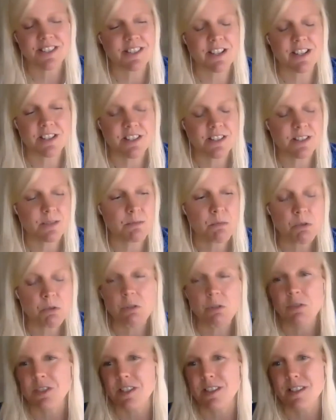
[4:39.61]
it just
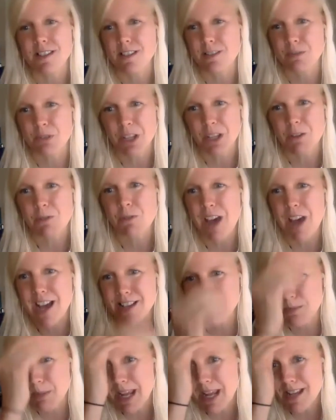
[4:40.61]
moves in this really
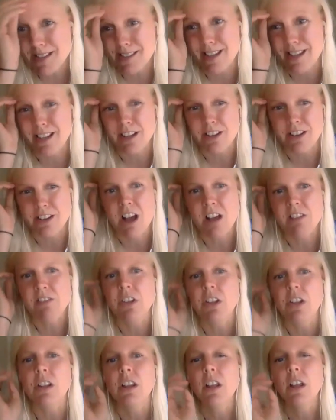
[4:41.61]
fast pace like a
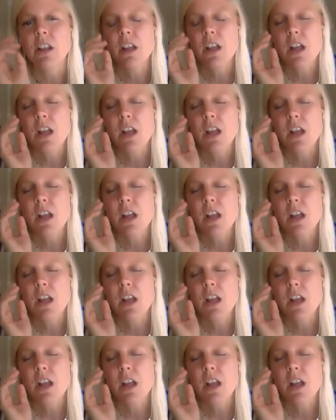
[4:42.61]
novel.